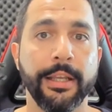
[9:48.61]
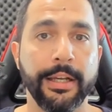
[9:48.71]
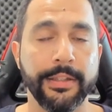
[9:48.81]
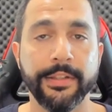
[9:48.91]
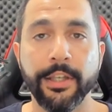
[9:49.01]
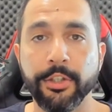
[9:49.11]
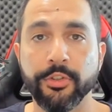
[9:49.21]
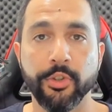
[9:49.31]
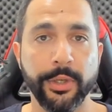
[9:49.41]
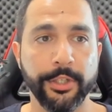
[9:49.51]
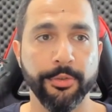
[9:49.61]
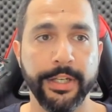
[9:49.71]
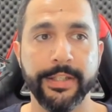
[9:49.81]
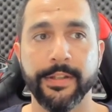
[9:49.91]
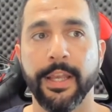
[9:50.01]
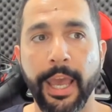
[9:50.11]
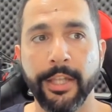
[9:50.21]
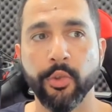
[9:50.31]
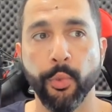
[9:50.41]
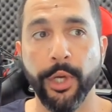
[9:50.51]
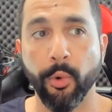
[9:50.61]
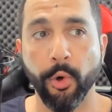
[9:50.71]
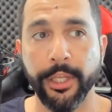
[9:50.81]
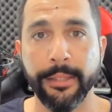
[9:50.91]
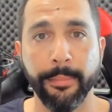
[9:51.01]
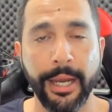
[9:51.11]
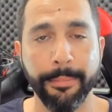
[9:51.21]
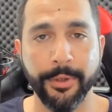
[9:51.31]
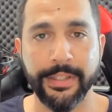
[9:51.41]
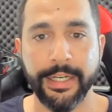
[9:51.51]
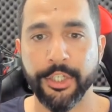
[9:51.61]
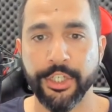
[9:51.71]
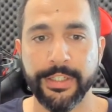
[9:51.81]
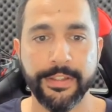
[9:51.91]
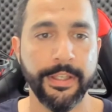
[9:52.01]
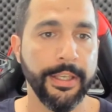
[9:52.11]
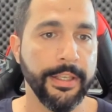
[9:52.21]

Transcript: continued to increase and we are working by percentages